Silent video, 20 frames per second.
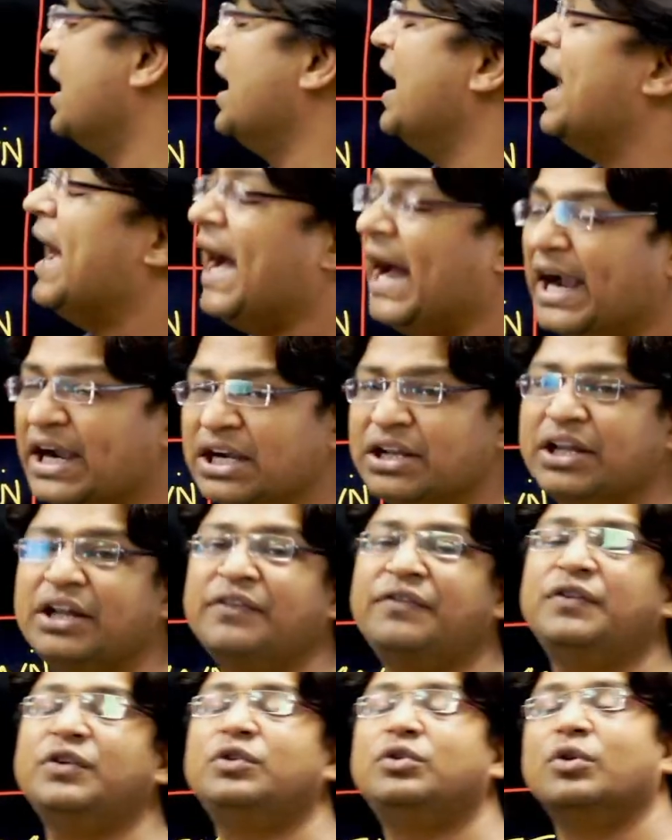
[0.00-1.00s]
and
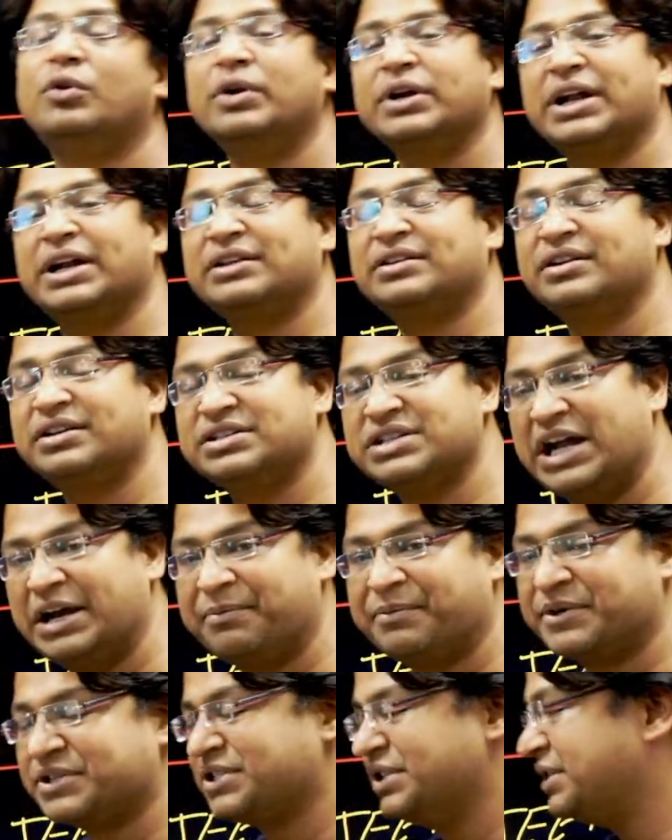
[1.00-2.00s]
if you don't get the desired
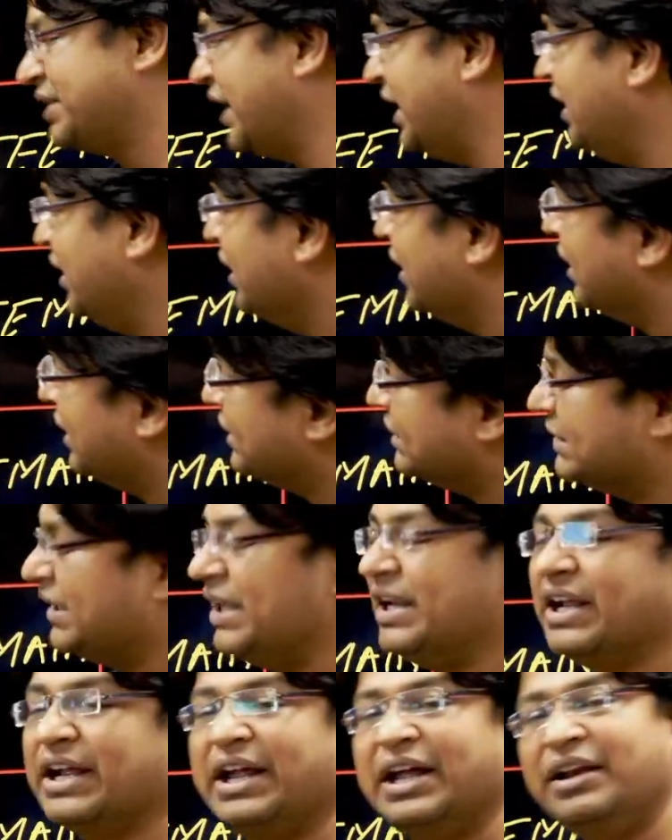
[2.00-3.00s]
percentile,
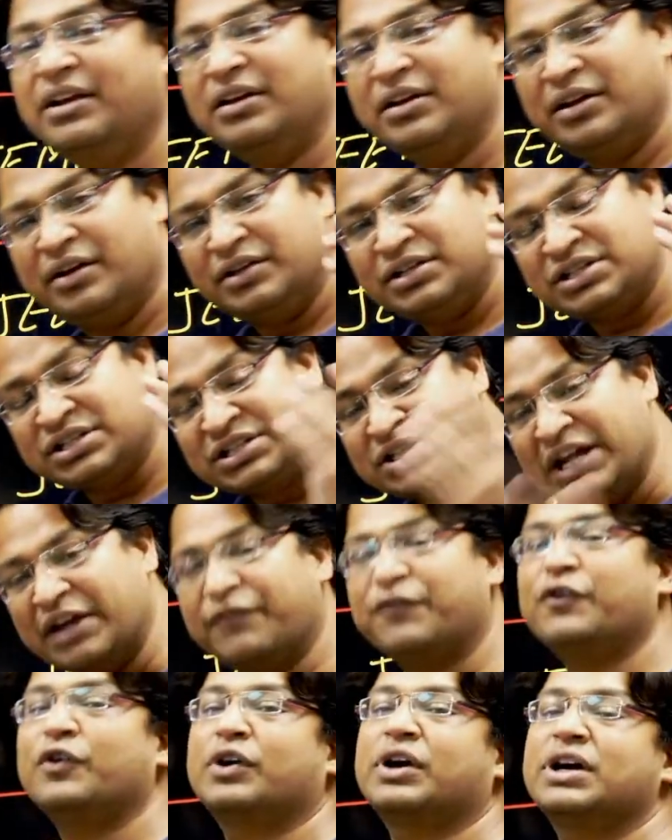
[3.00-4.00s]
then again stay
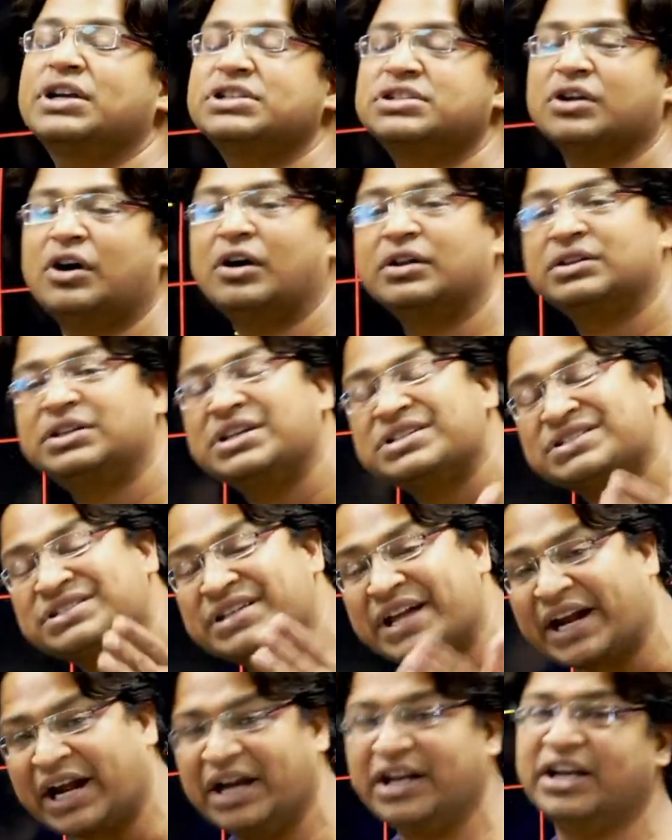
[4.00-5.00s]
focused on the
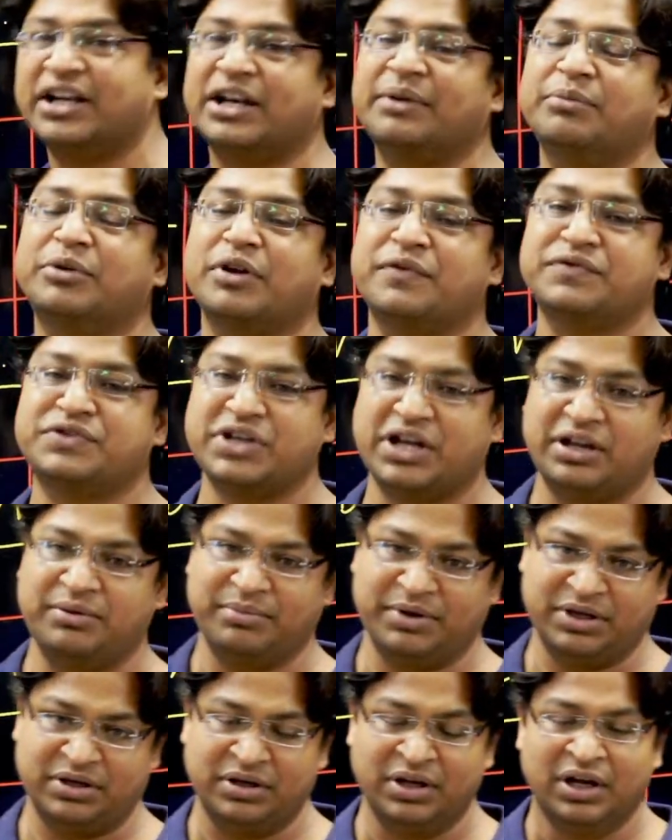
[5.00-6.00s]
second attempt of JEE
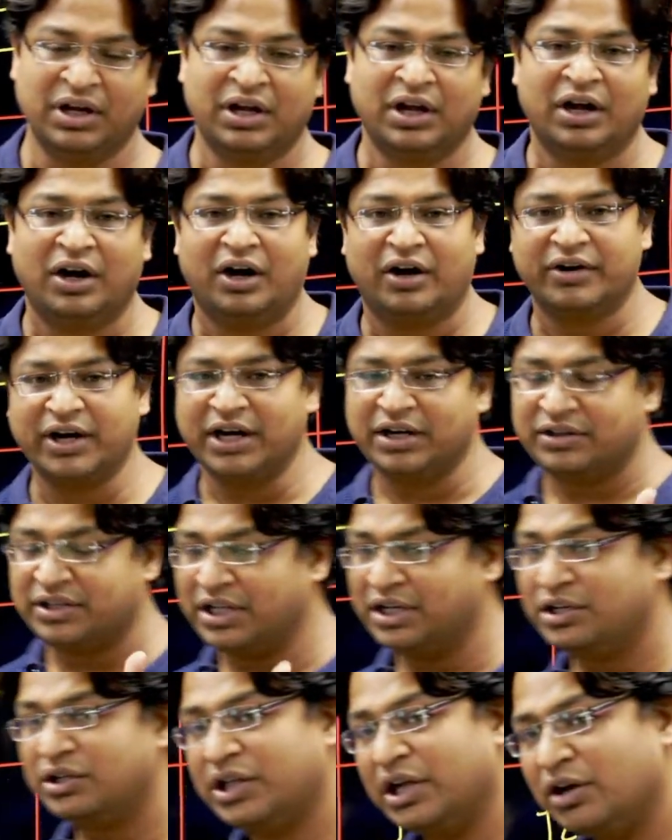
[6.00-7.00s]
Main. All right,
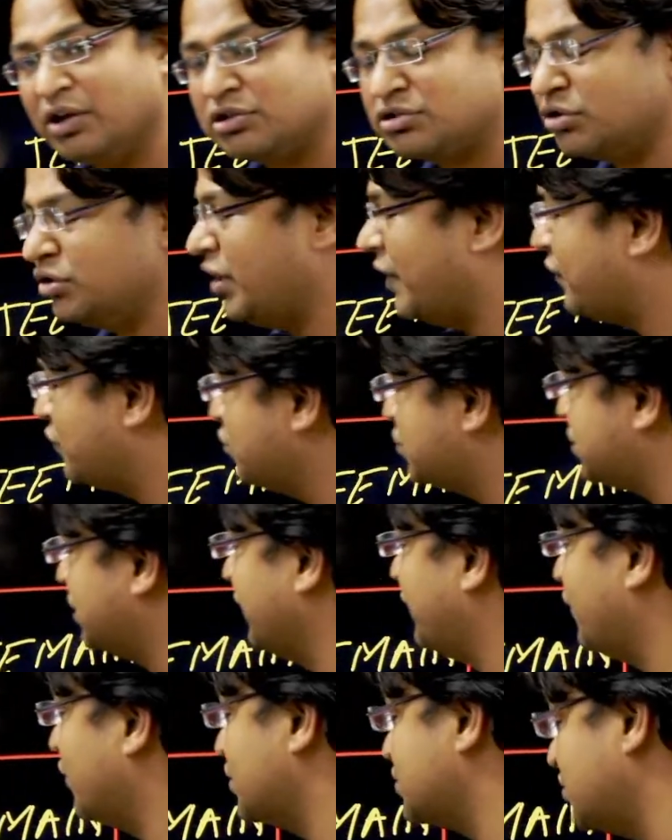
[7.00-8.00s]
then also you have to stay
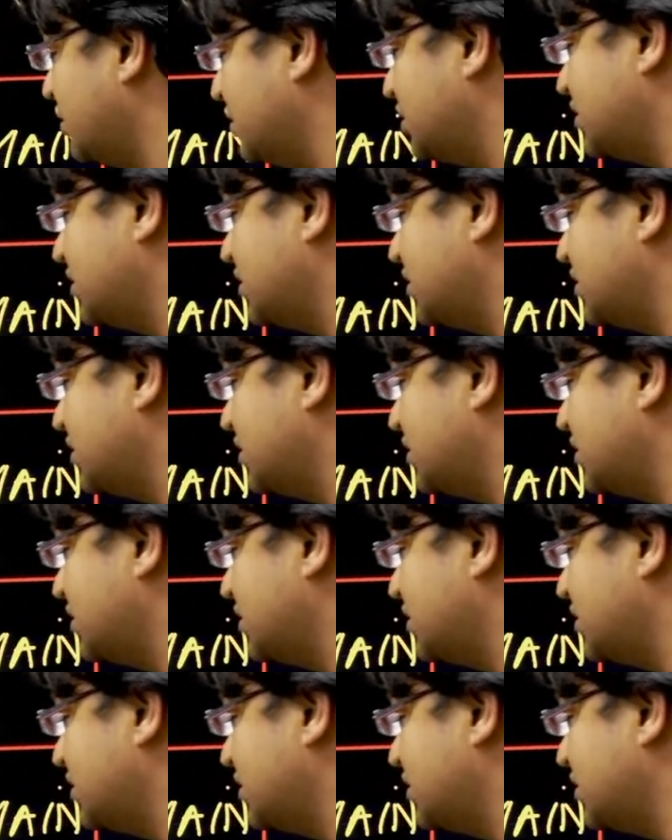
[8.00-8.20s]
focused on the